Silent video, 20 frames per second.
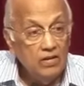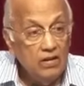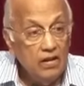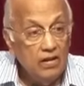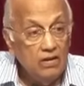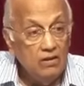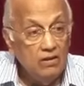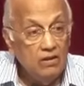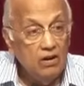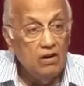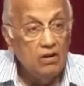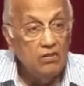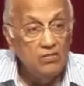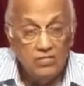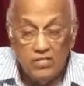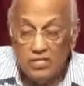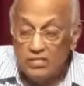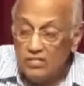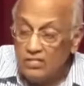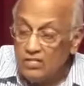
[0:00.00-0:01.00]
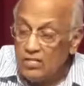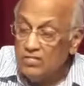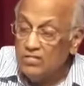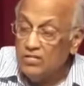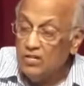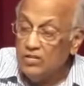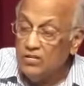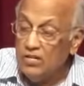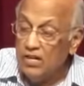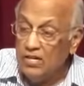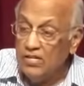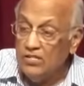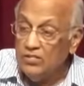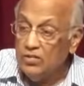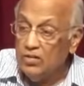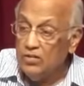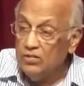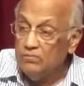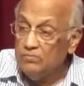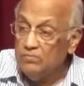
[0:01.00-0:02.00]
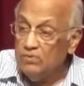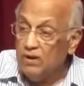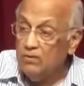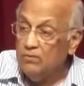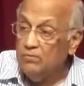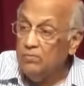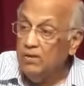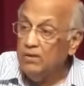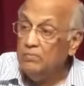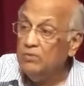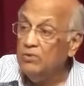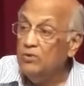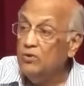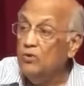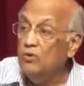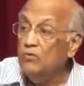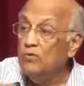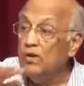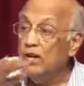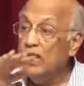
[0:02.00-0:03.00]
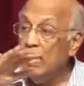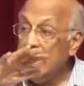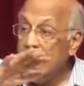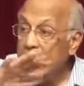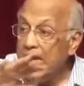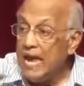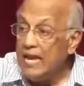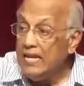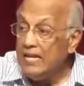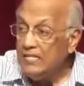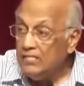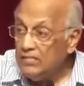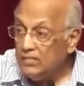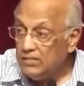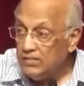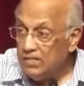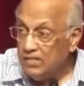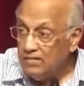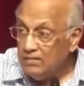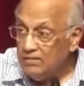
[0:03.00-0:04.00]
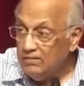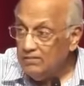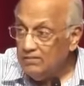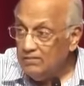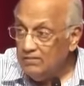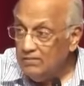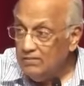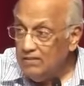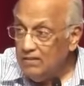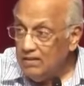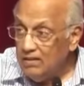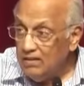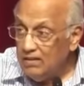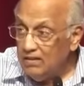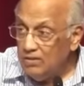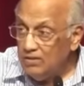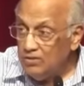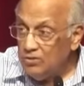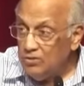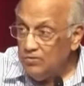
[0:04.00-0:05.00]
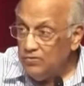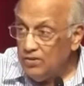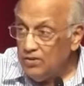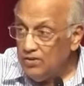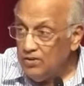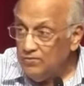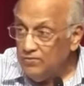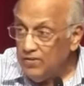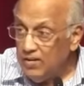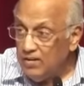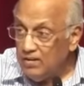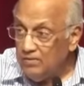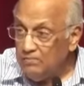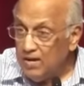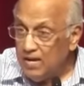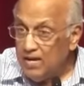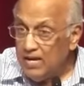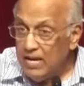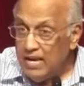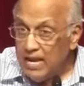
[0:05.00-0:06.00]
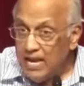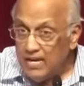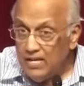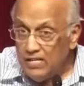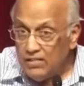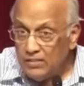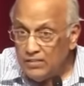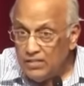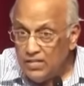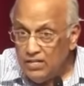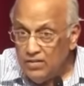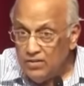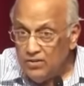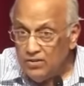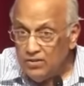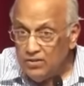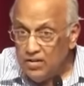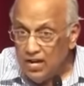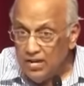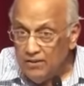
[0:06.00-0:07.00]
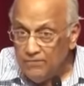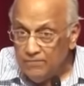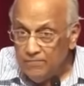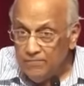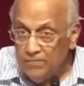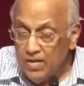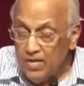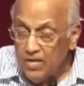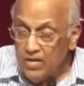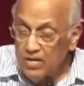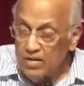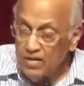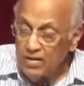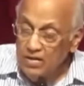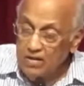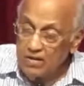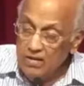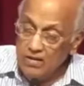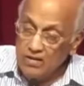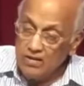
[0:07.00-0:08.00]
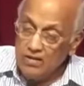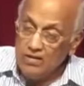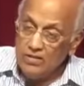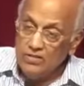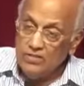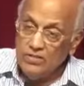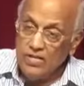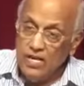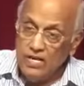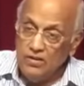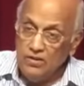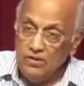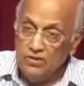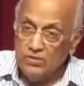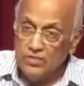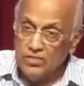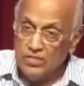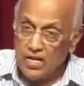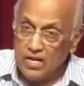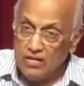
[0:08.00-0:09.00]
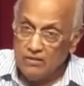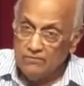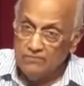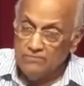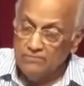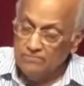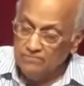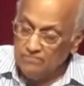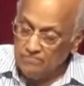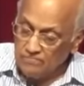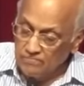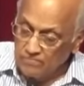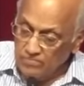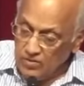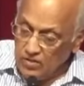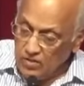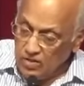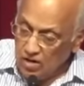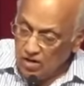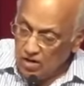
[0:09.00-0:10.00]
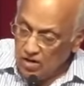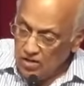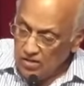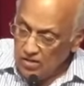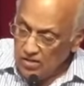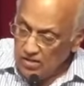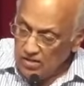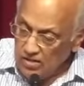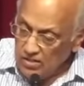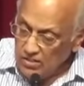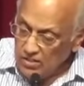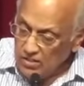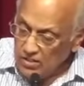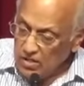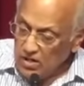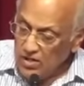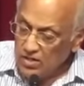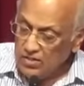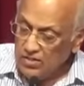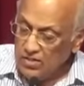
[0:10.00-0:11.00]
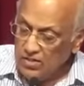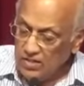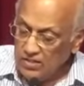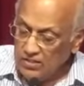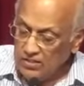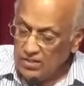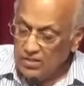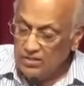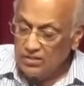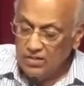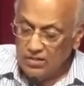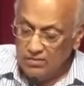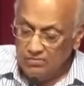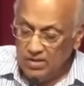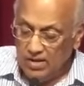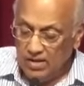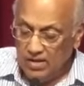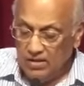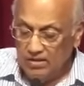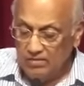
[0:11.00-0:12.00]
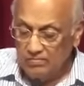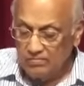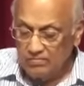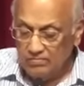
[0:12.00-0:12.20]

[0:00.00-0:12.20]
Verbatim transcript: And God just does not exalt proud people over any sin. So if you're defeated by any sin in your life, say to yourself, God is not exalting me.